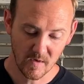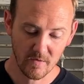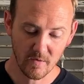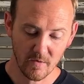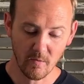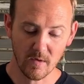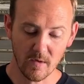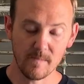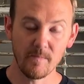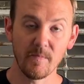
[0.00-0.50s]
the
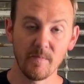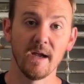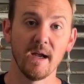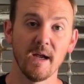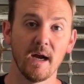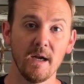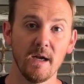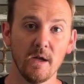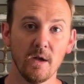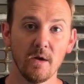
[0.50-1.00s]
one that
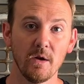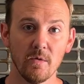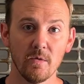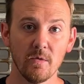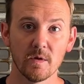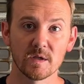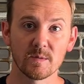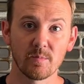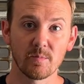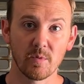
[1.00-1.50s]
I knew
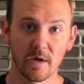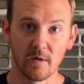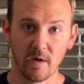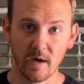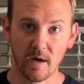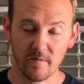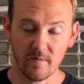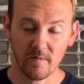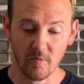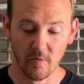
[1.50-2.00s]
the spring
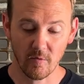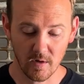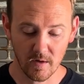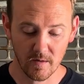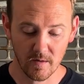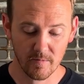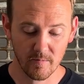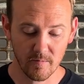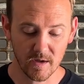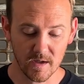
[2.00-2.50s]
rate
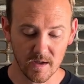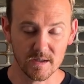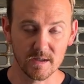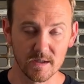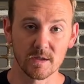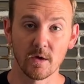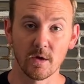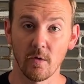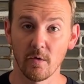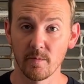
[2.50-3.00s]
for, because it
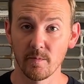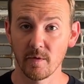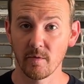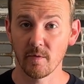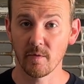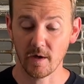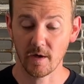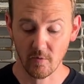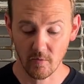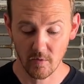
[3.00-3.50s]
told me
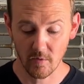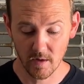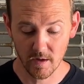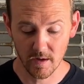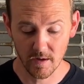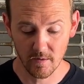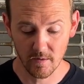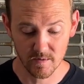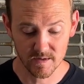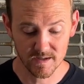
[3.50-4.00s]
when I ordered it,